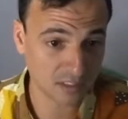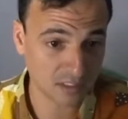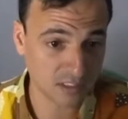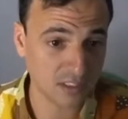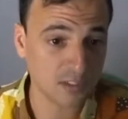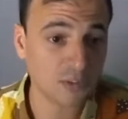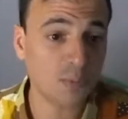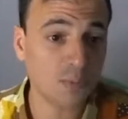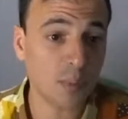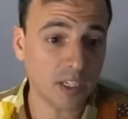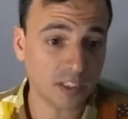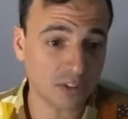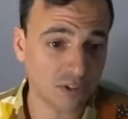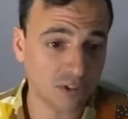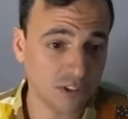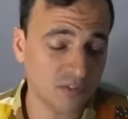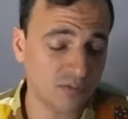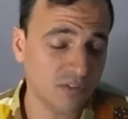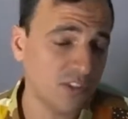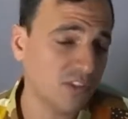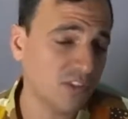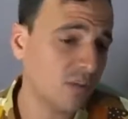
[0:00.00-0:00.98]

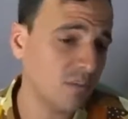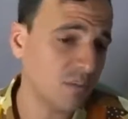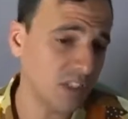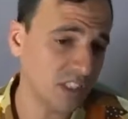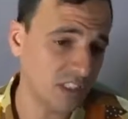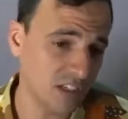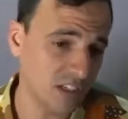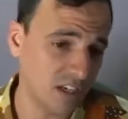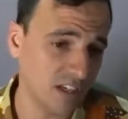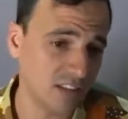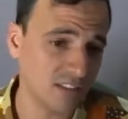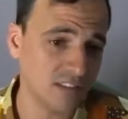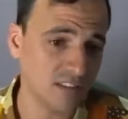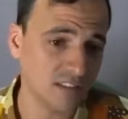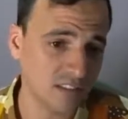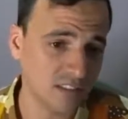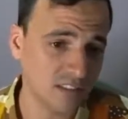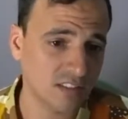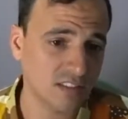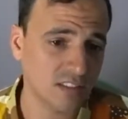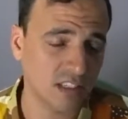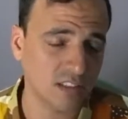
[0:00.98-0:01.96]
Especially, this can be done
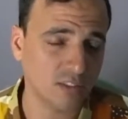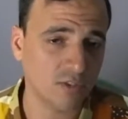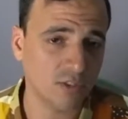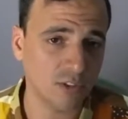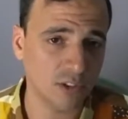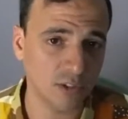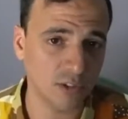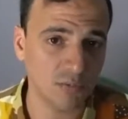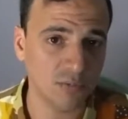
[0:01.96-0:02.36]
successfully